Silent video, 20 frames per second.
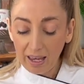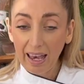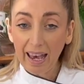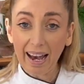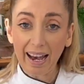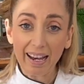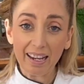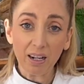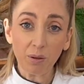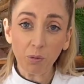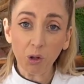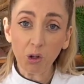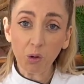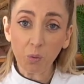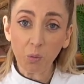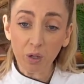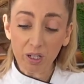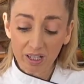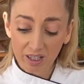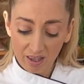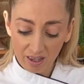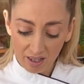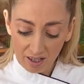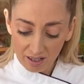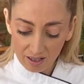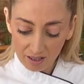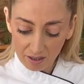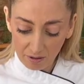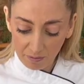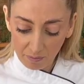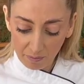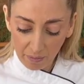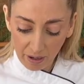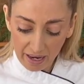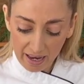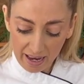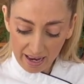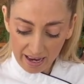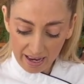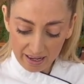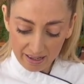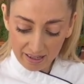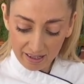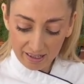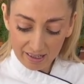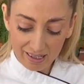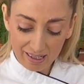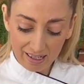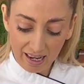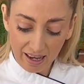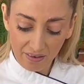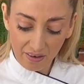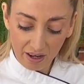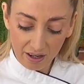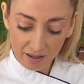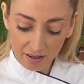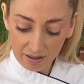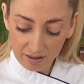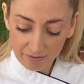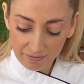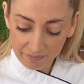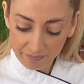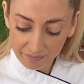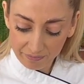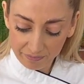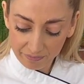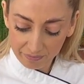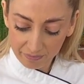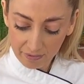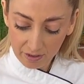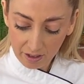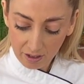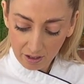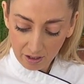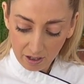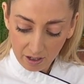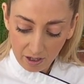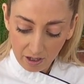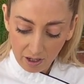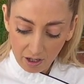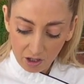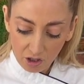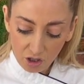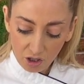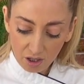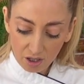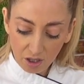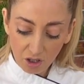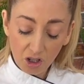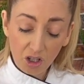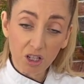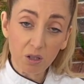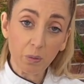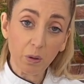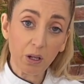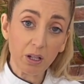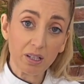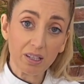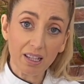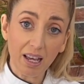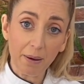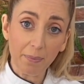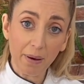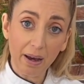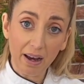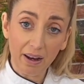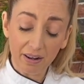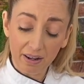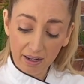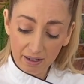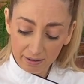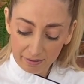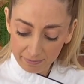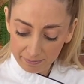And I'm going to whisk this by hand together just to disperse that powder.